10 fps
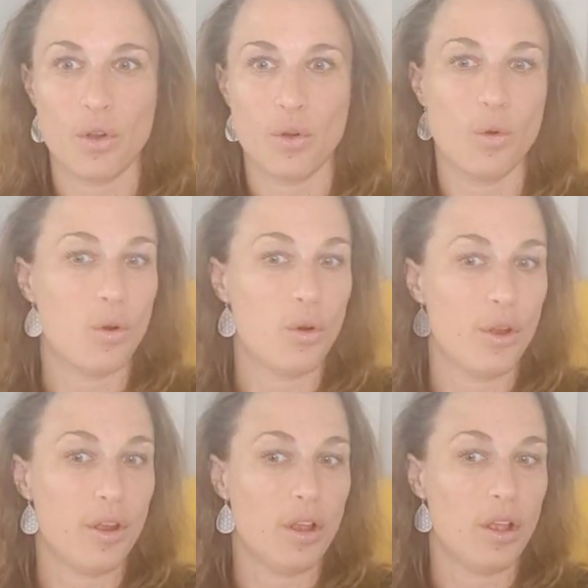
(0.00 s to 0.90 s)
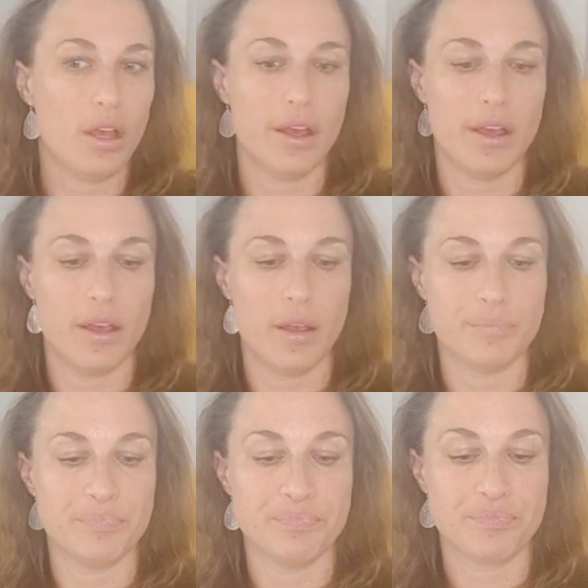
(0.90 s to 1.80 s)
or
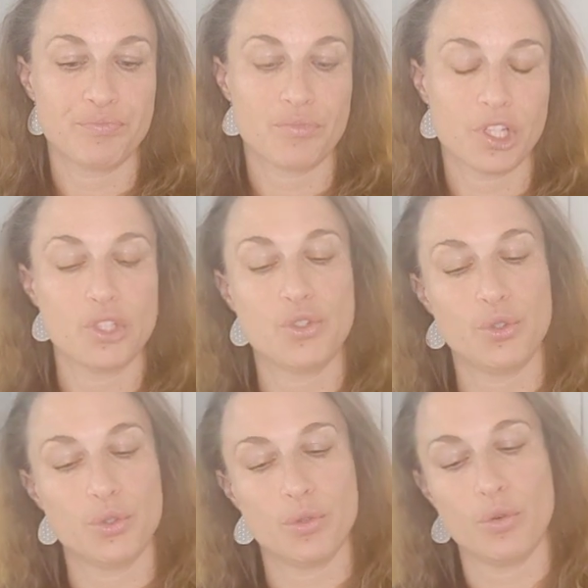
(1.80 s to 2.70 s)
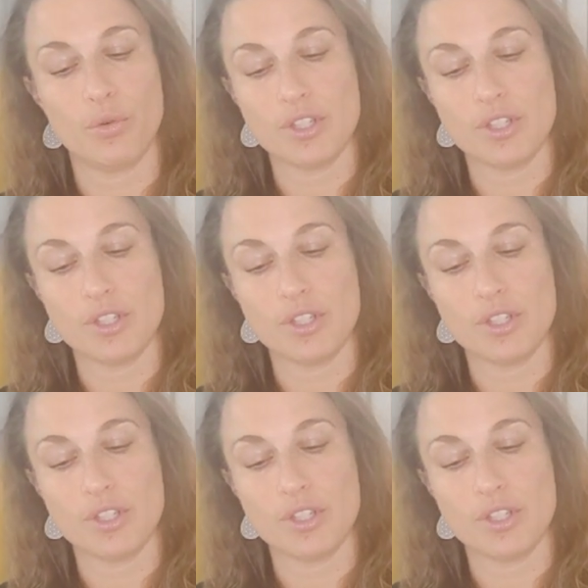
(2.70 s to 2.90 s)
um, through